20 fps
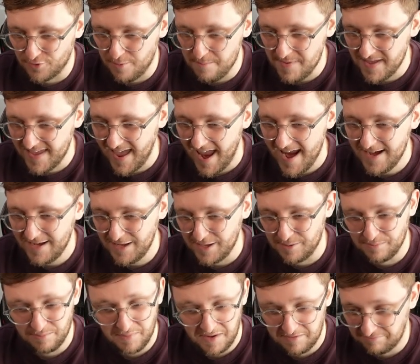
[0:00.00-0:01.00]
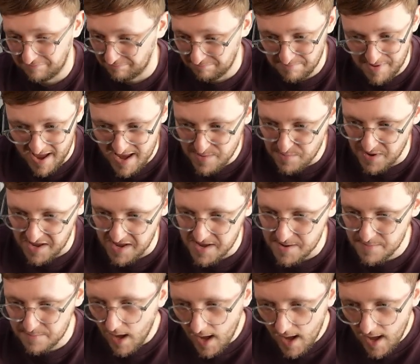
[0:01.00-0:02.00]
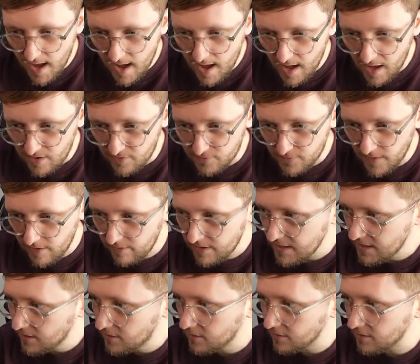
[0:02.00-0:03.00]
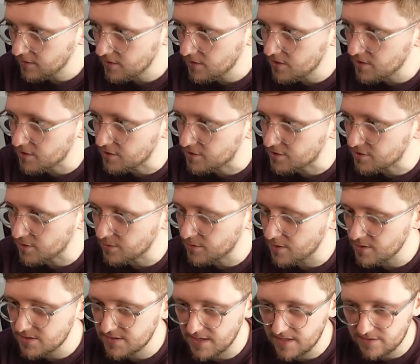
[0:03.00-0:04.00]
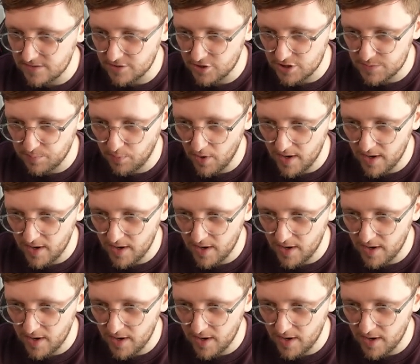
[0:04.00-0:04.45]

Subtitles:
or Meganium, maybe. Ah, very good. So those things I just